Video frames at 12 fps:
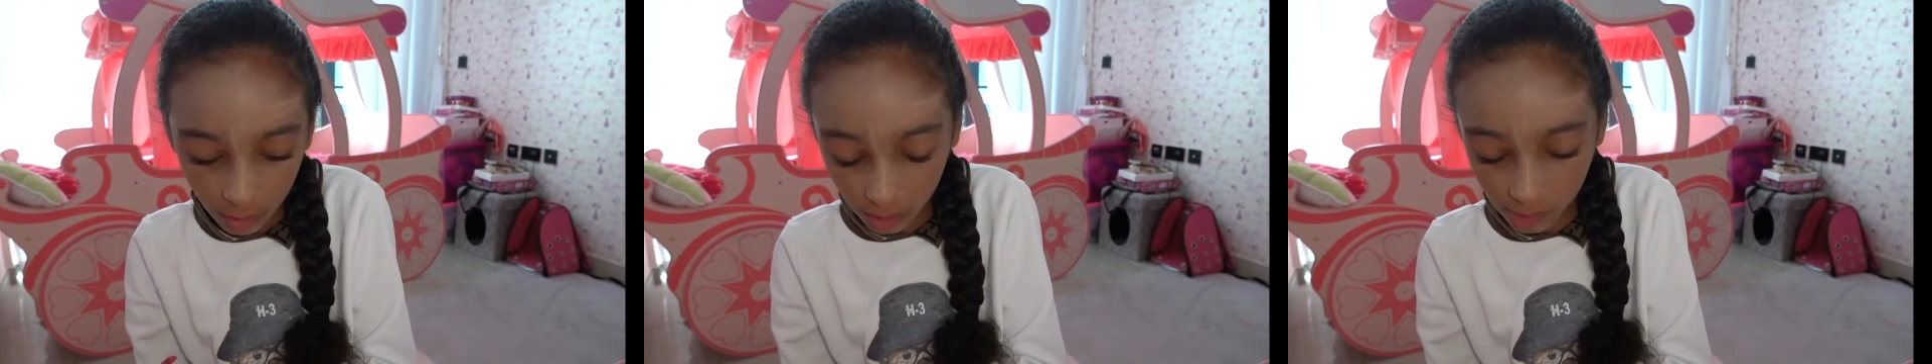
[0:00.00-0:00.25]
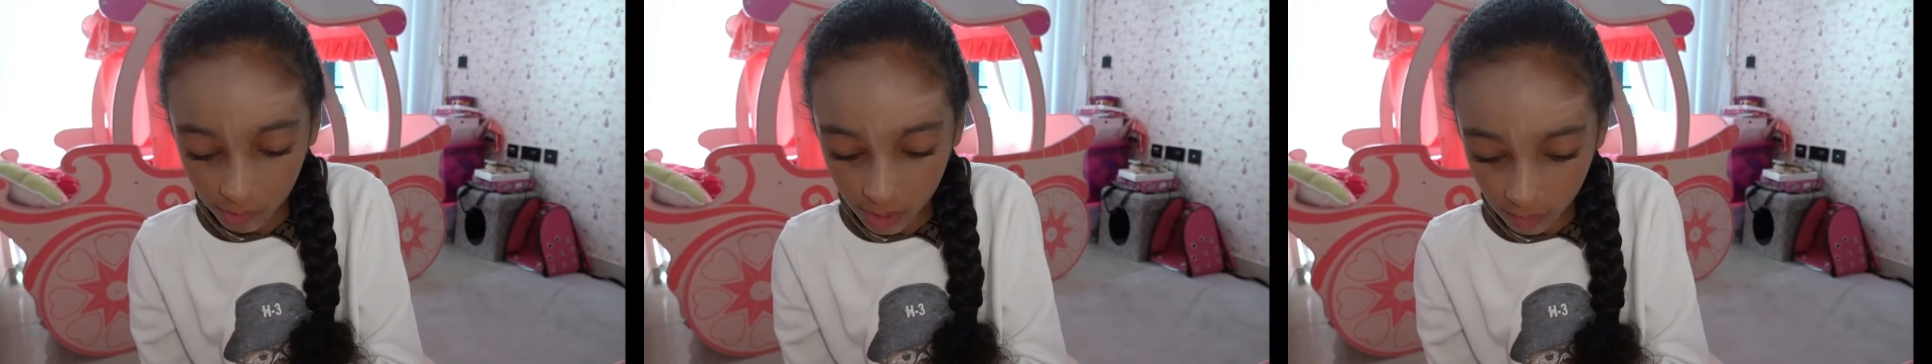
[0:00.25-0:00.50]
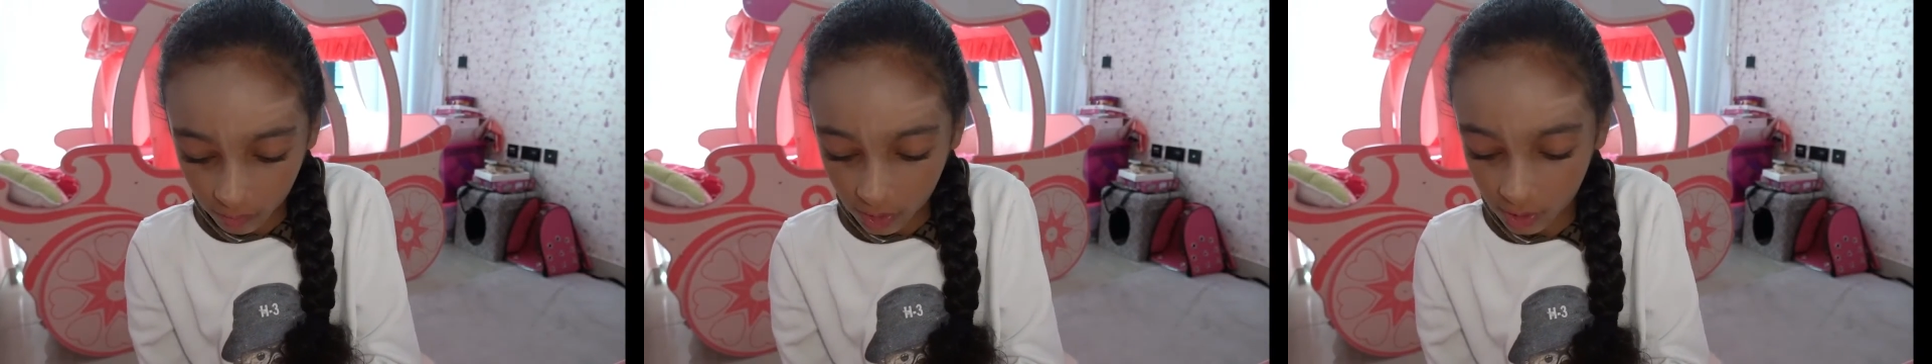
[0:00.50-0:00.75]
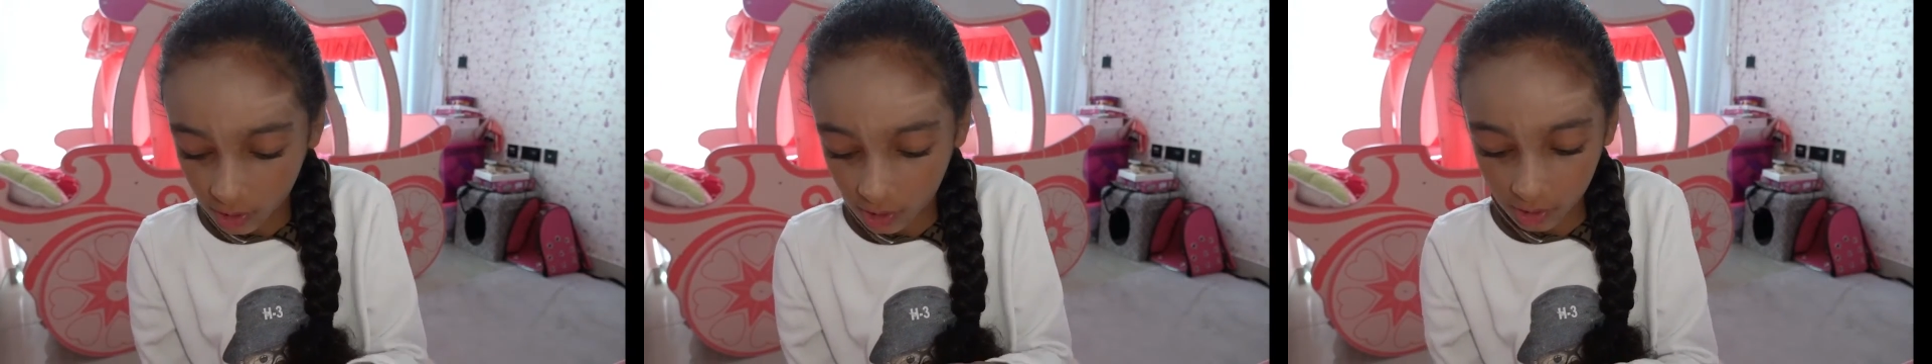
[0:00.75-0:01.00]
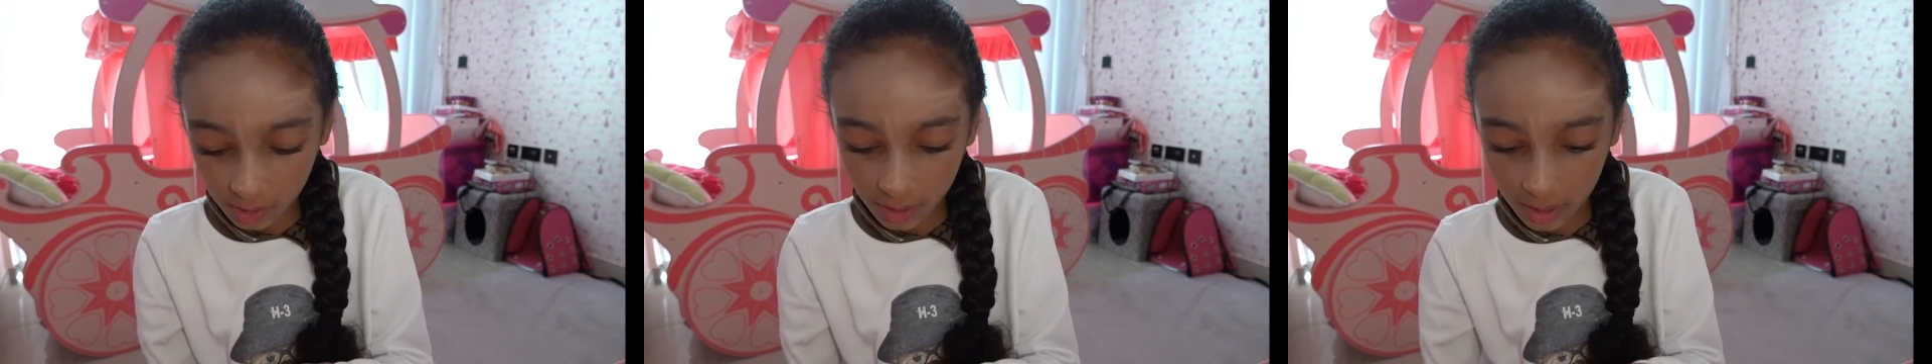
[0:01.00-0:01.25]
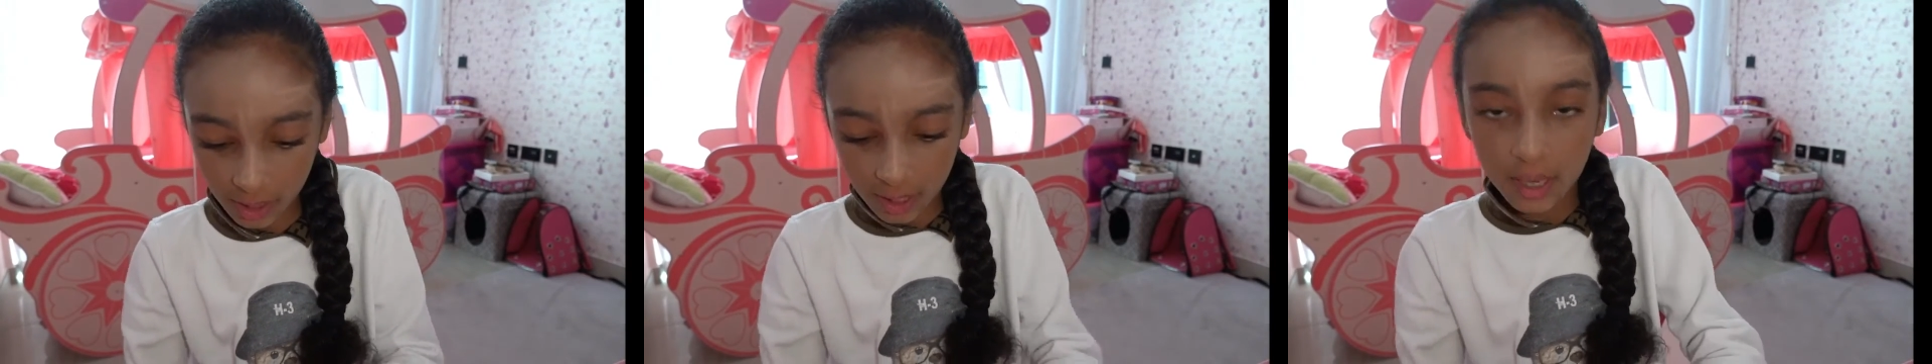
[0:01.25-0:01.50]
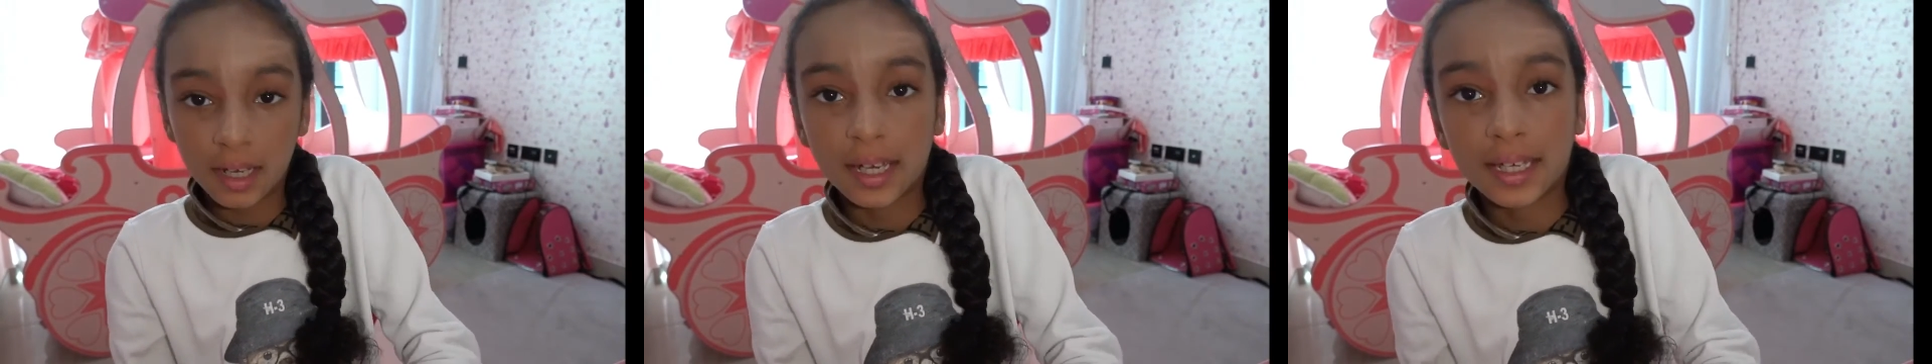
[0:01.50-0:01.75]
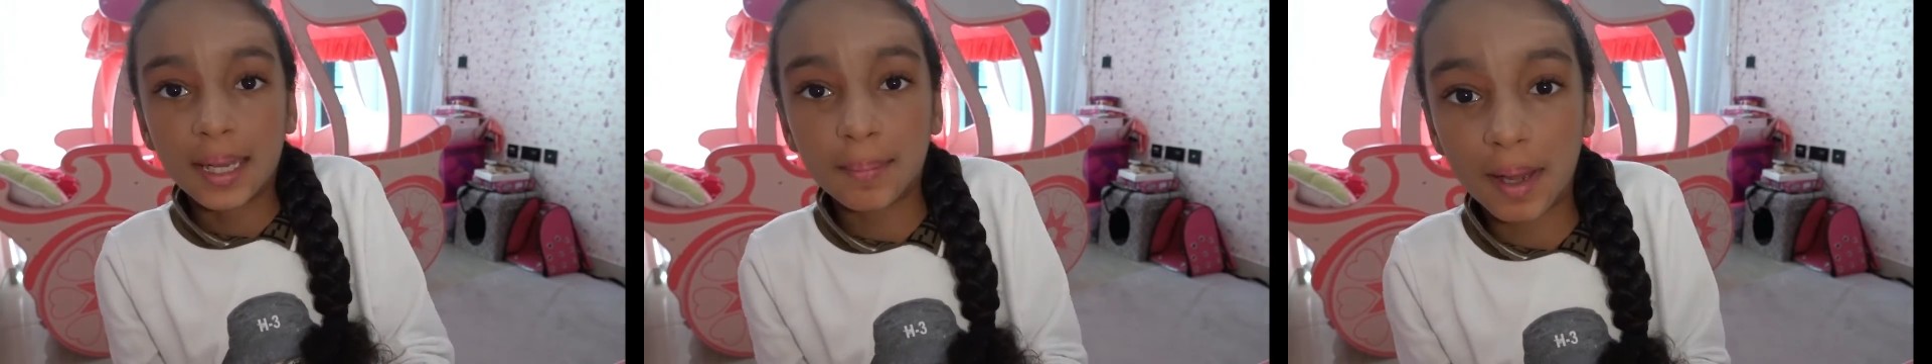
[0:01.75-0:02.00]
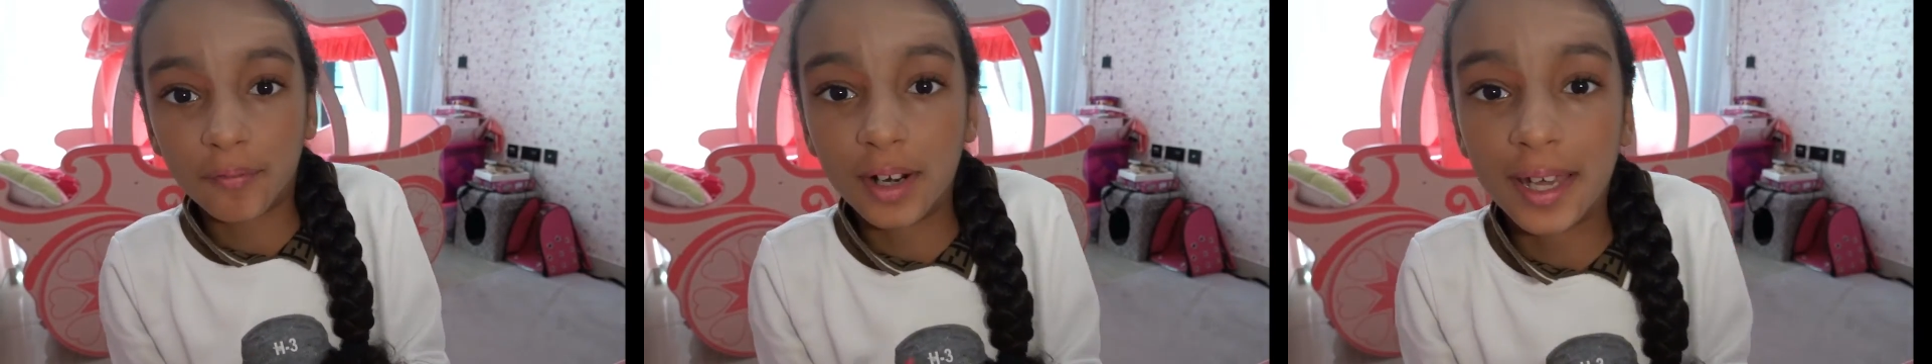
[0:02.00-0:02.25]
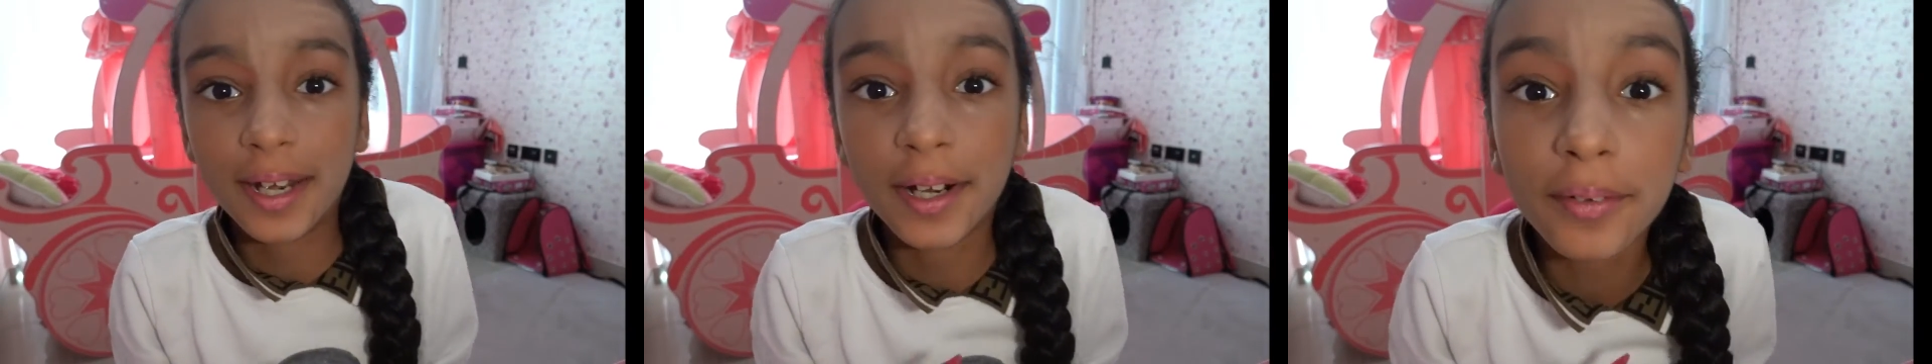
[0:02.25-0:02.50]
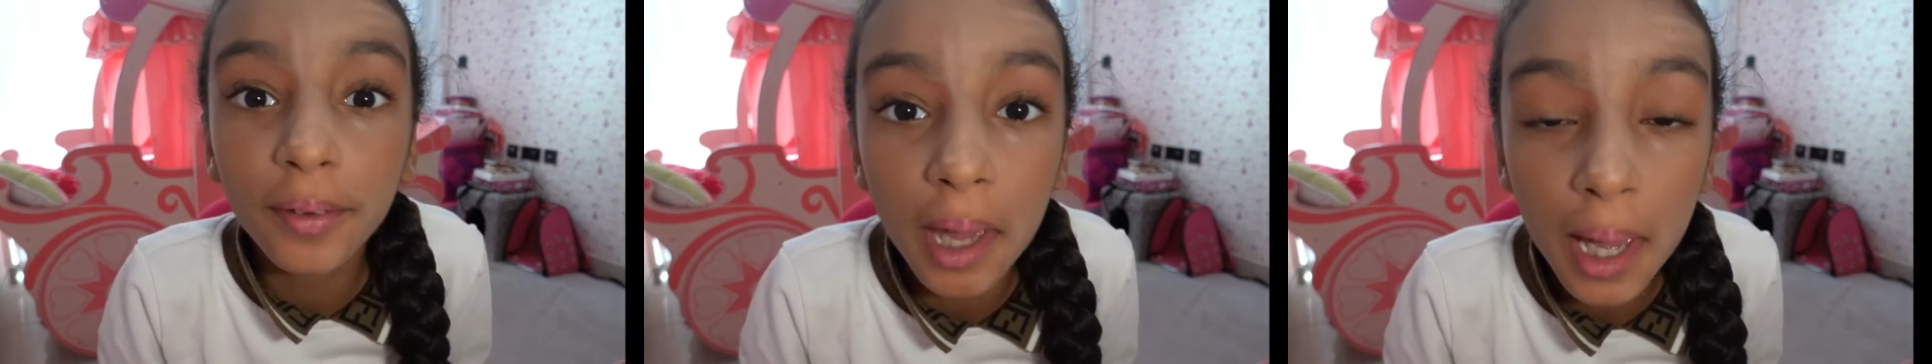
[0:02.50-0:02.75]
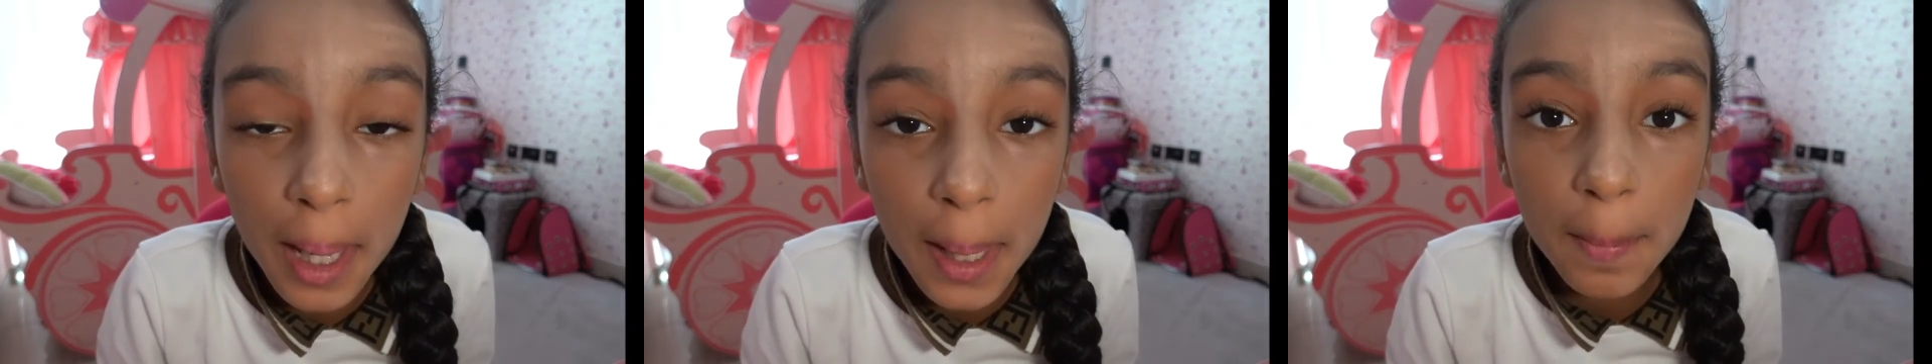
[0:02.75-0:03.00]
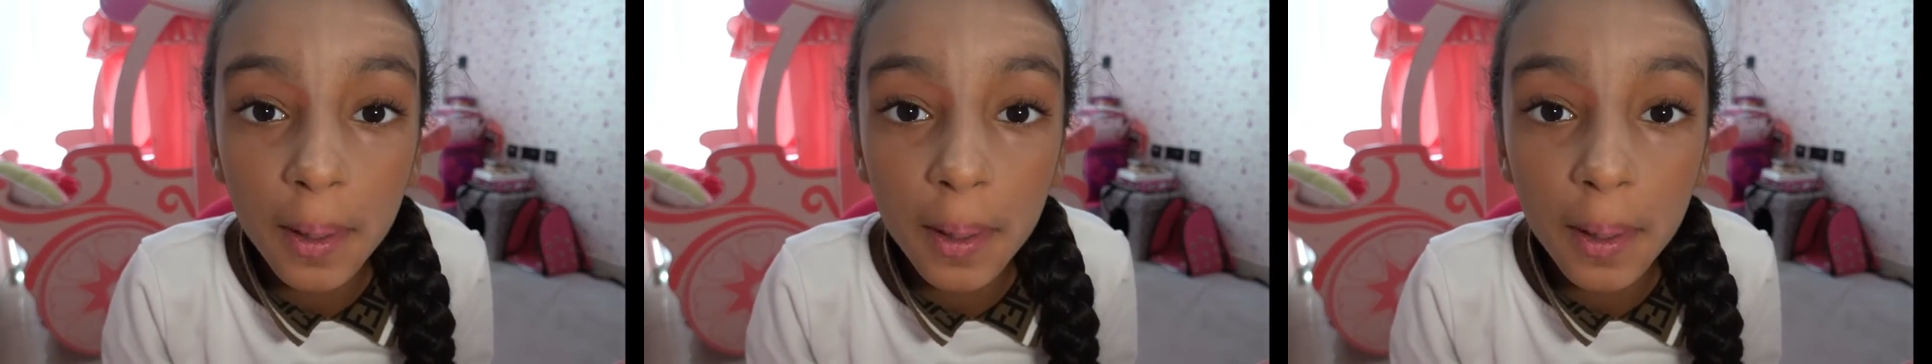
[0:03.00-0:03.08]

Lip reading: Okay, whatever. Just keep that for later, okay?